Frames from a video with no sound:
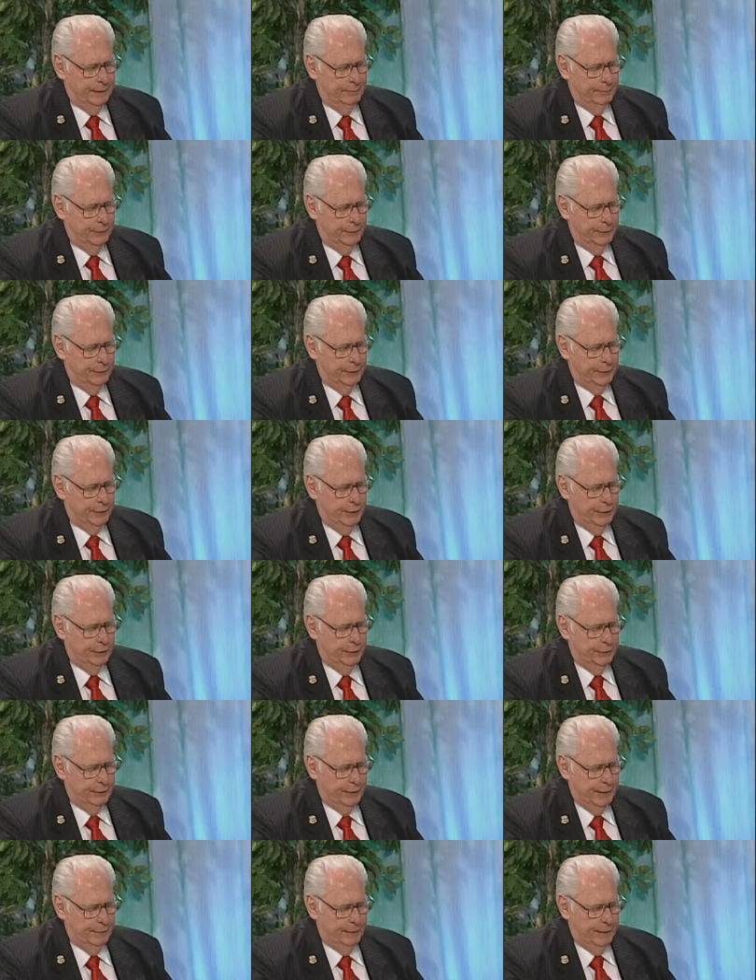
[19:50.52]
but the
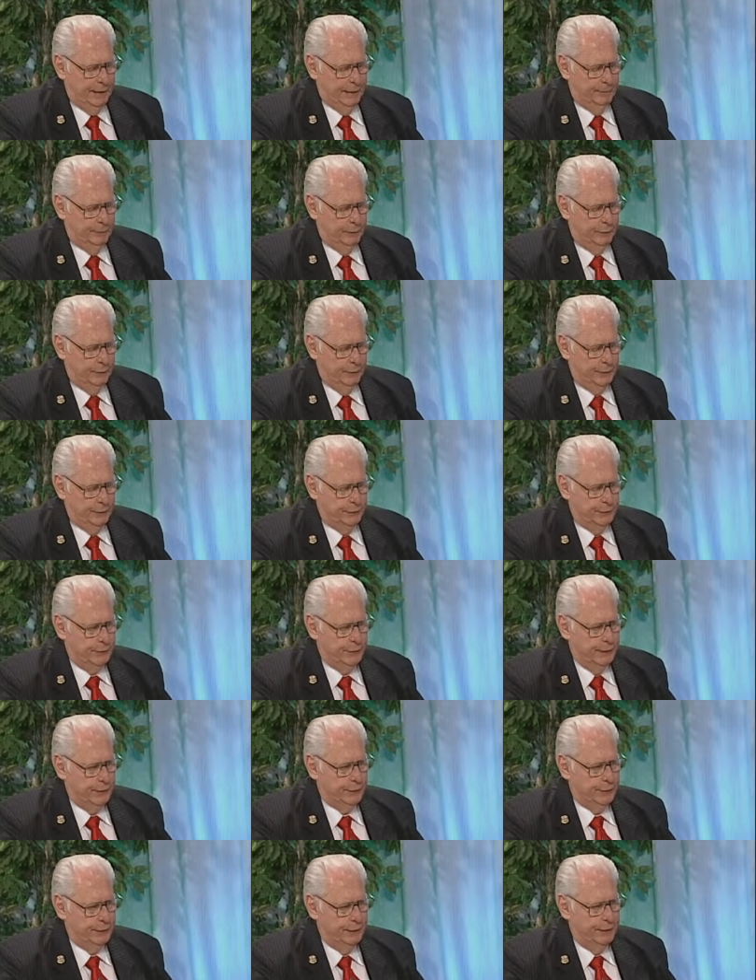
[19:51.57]
decisions they make between
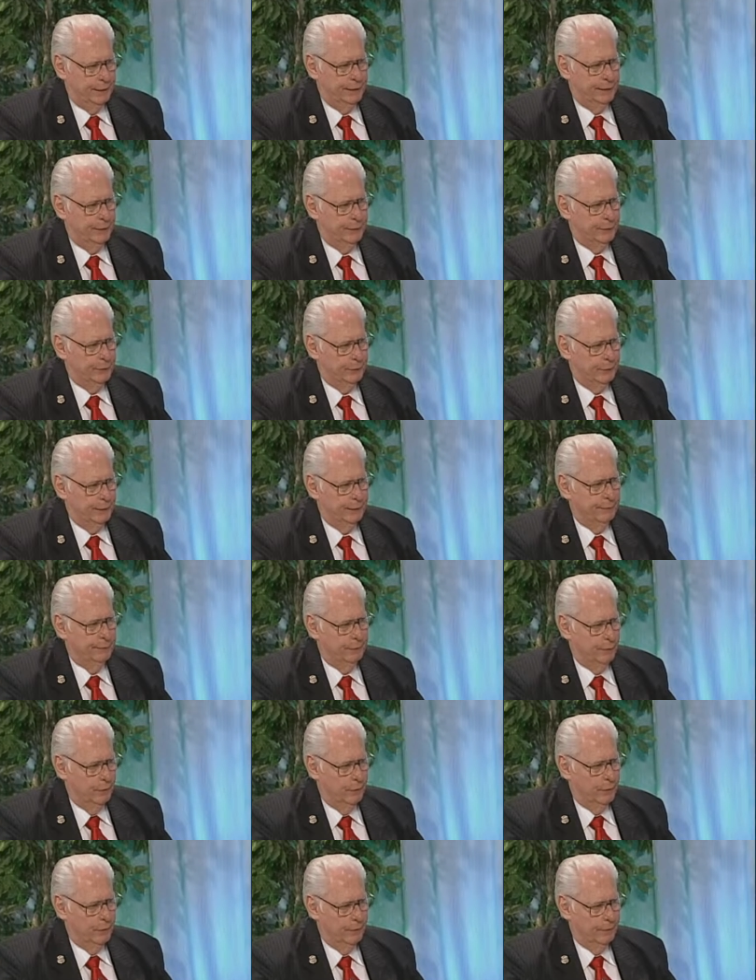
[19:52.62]
16 and
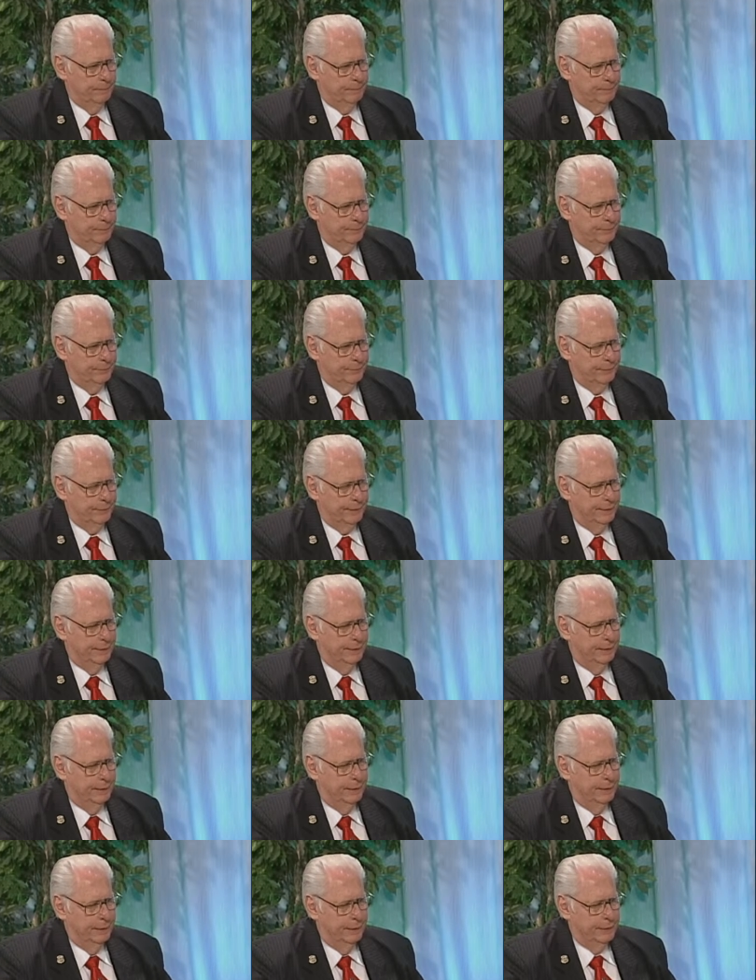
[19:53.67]
24
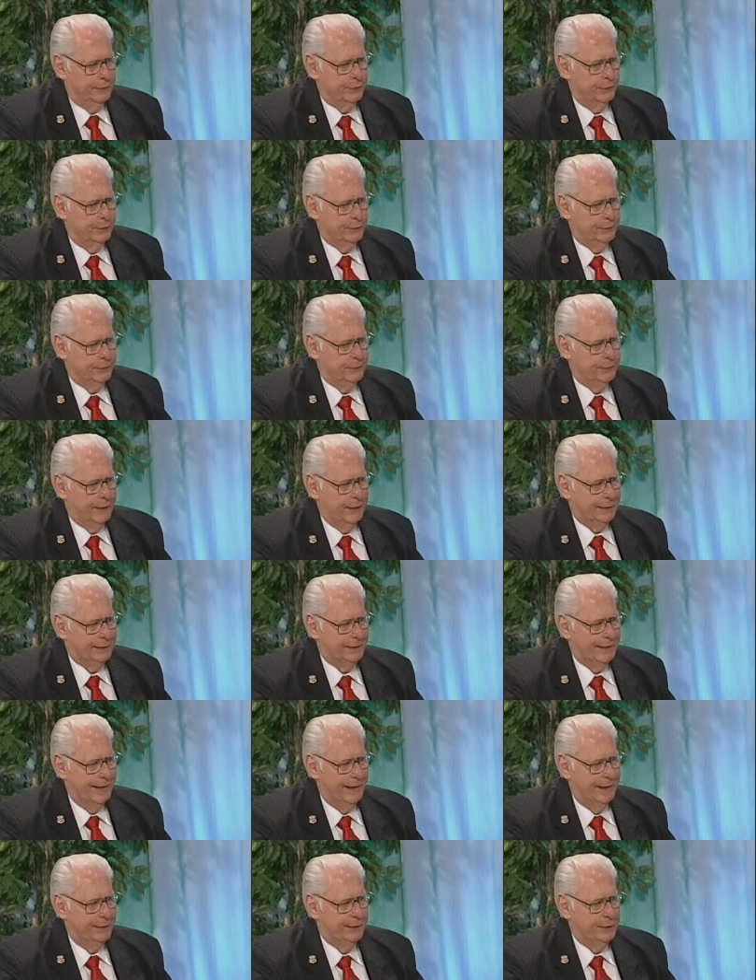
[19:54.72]
is going to affect
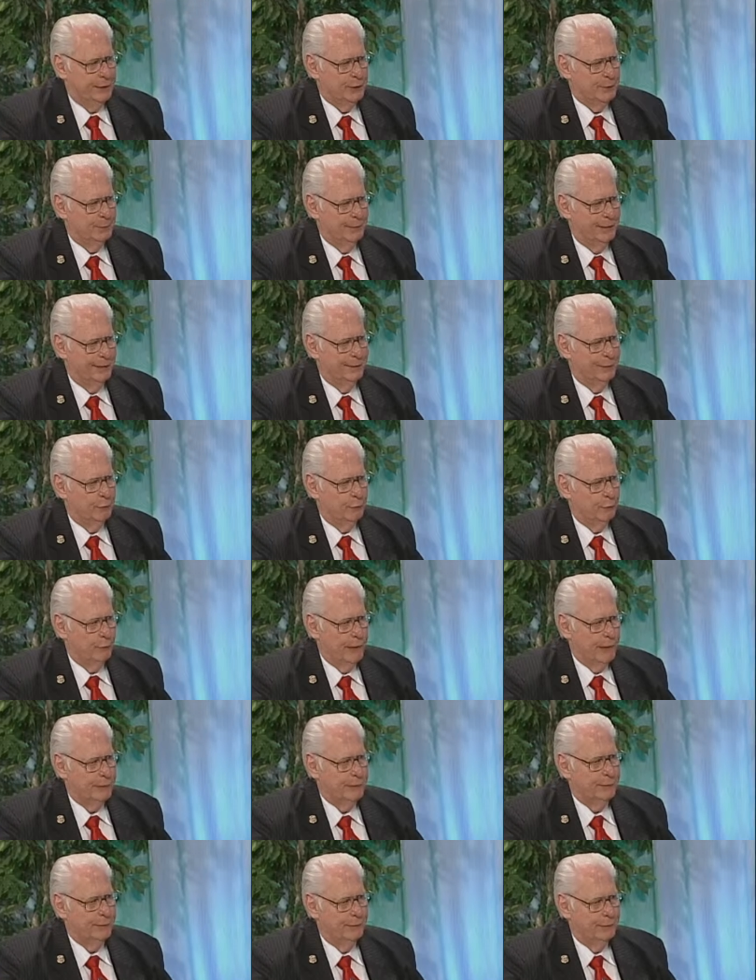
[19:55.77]
how they spend the
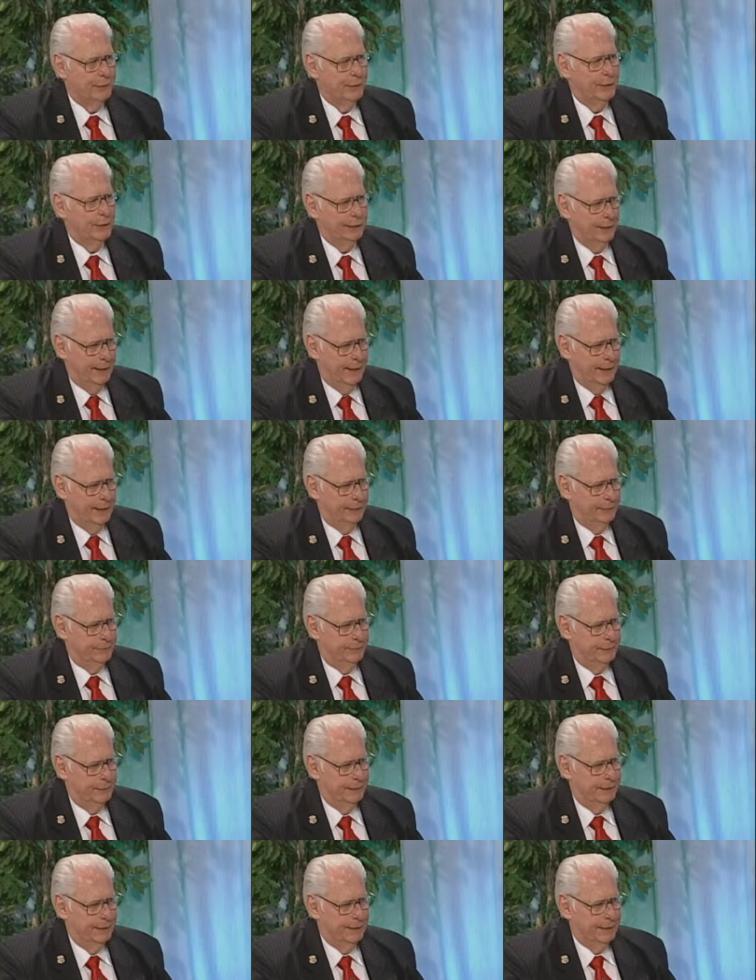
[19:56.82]
rest of their life.
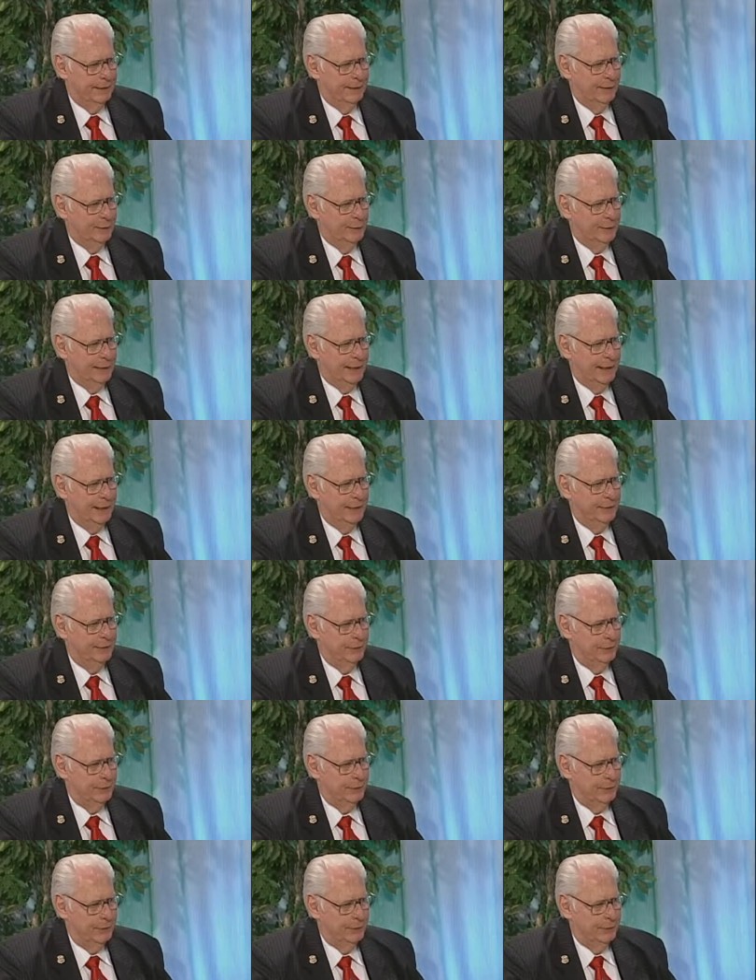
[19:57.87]
And they can live to be 80
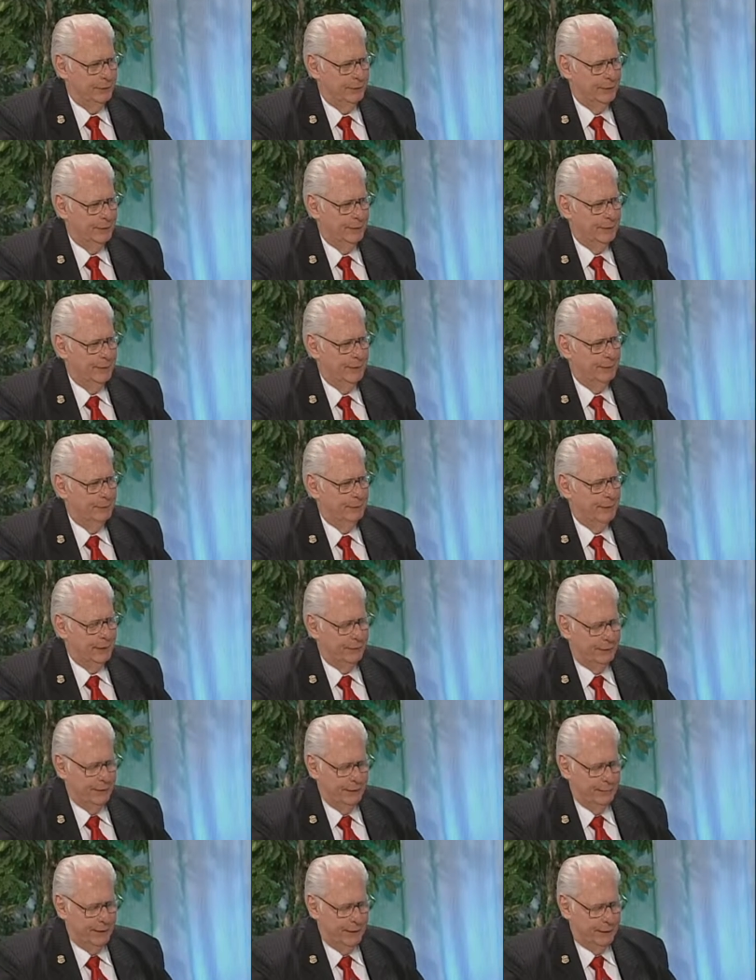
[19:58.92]
years old. But if
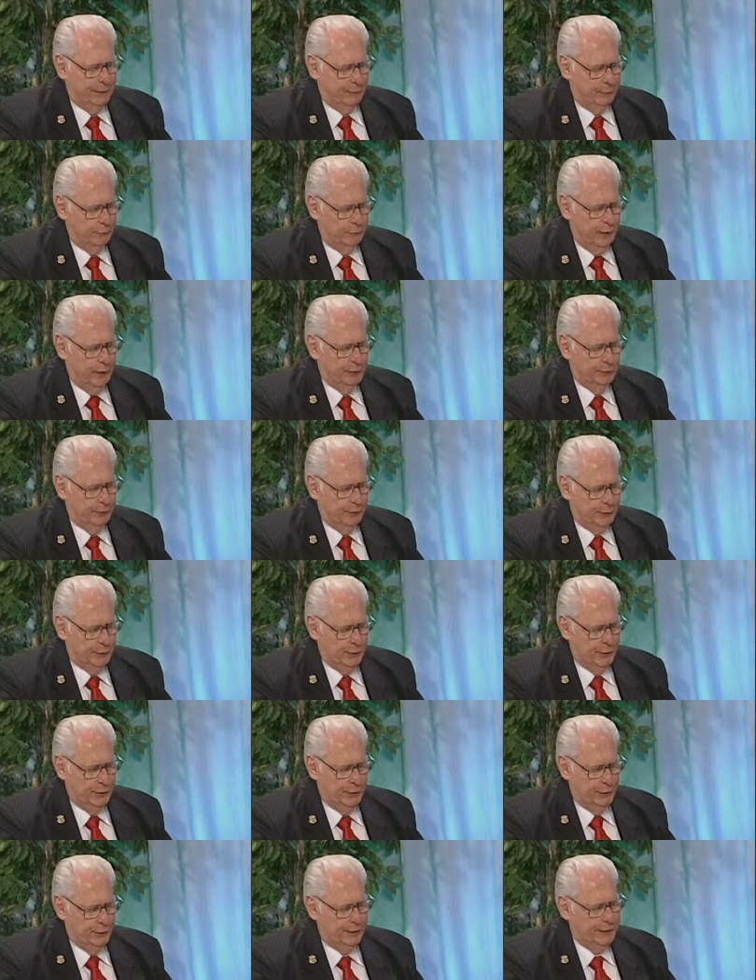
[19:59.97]
they make a wrong
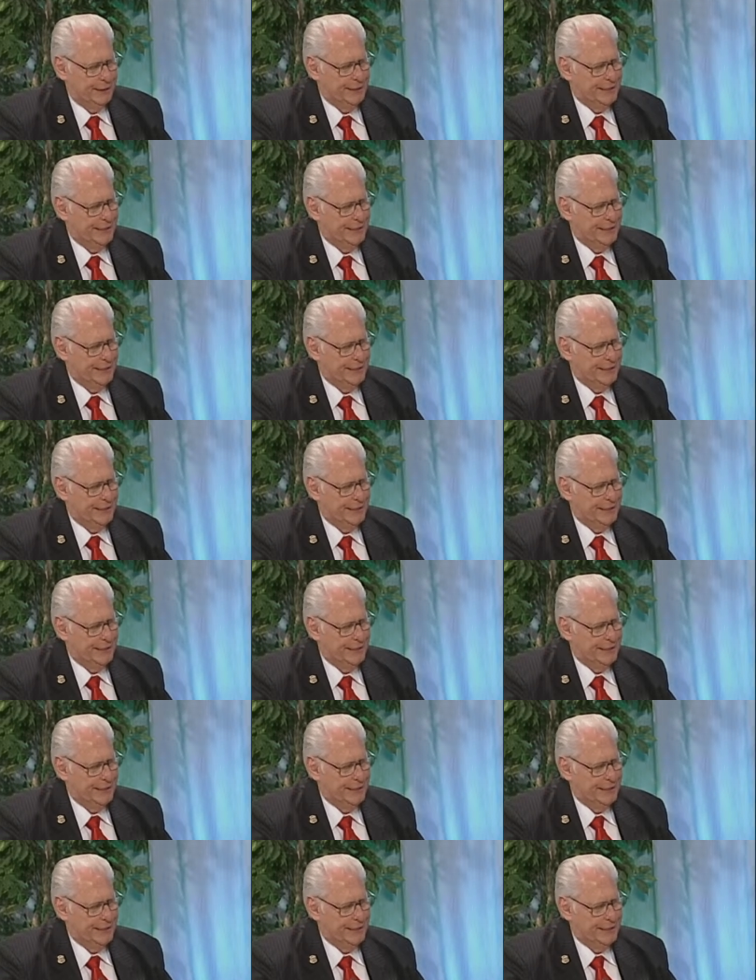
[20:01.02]
decision at